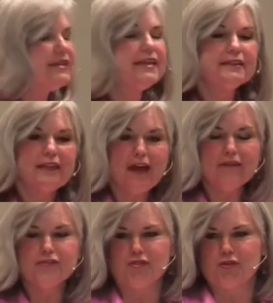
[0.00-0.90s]
He
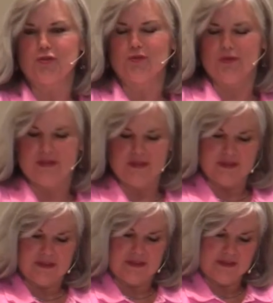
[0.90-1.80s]
loves you.
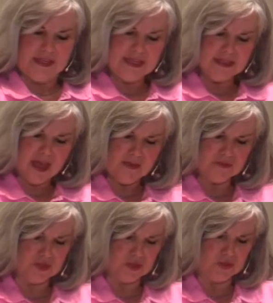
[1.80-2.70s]
He
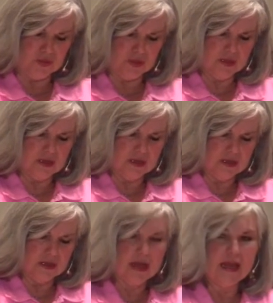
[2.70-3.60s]
loves you.
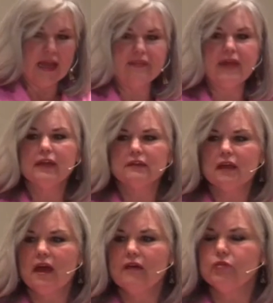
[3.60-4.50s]
And that
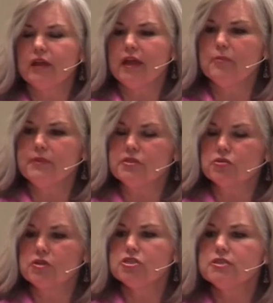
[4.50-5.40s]
love would help these
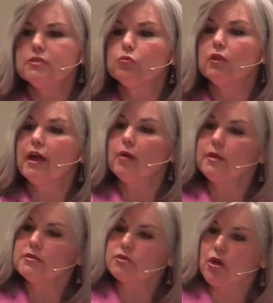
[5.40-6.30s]
Christians, it will help
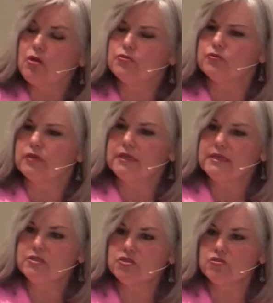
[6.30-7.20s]
us go through
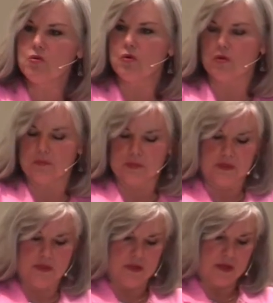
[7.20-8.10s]
any storm
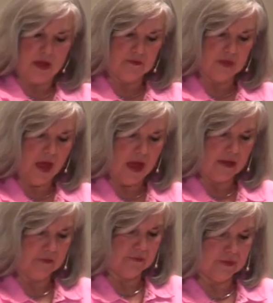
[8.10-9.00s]
of
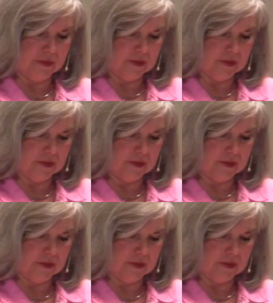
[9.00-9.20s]
life.